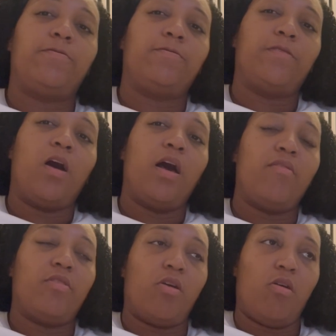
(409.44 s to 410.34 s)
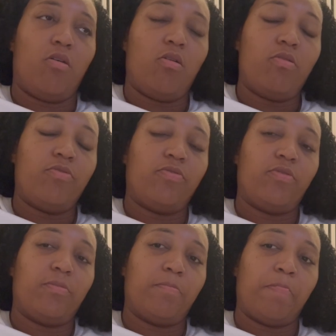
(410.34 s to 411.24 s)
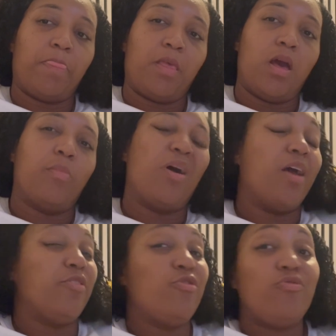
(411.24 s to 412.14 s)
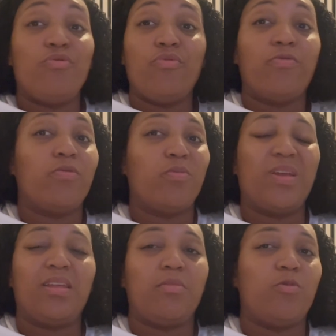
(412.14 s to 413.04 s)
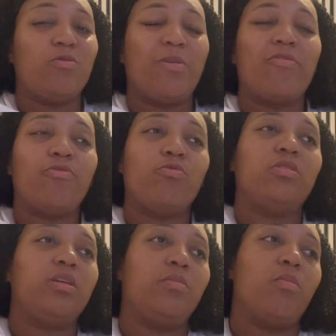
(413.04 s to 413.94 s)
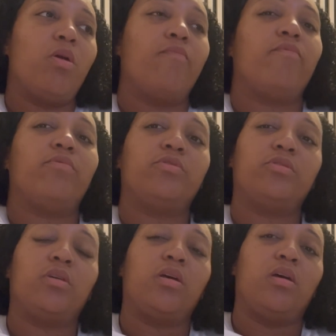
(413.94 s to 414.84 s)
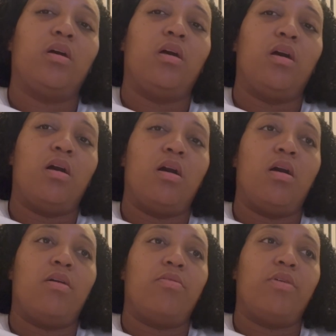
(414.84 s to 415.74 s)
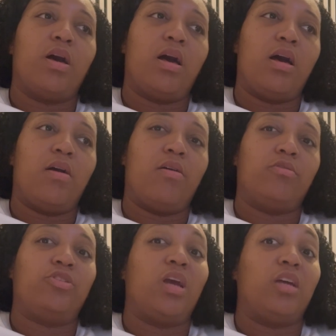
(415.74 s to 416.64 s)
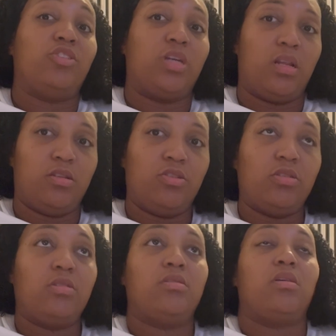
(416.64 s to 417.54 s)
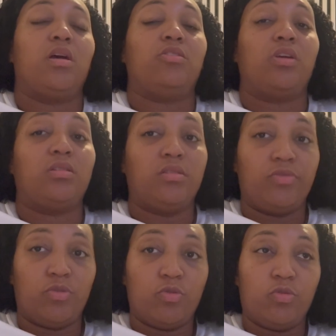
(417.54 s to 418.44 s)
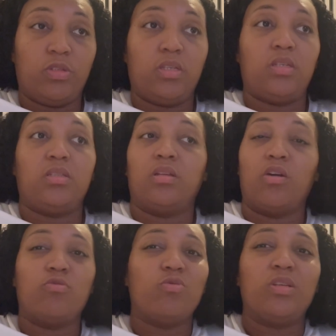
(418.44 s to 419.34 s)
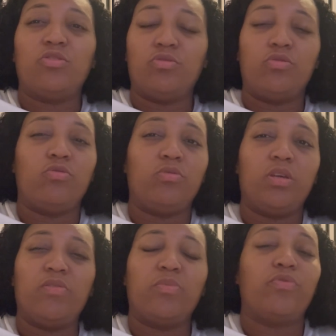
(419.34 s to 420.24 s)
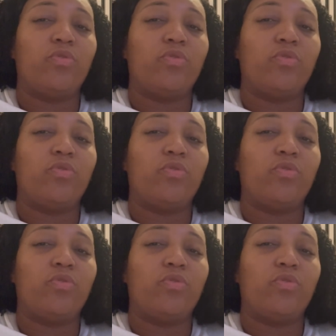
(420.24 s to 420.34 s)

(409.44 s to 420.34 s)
5.5, but I knew from when Imi was about 14 months that she had challenges and she had difficulties, and I always knew, even before